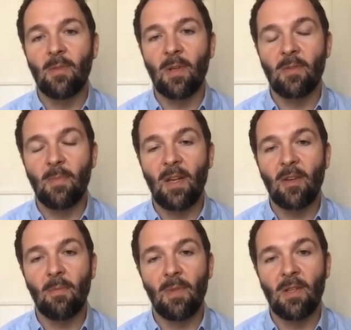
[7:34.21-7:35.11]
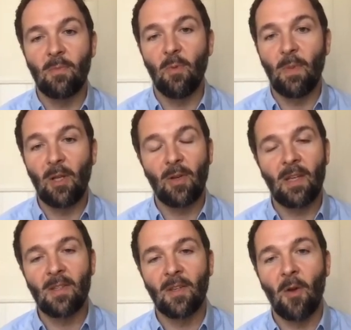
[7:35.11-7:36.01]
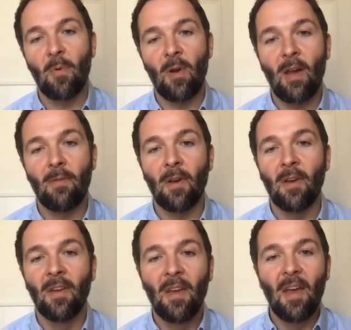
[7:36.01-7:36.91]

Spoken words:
because many companies will be looking to go private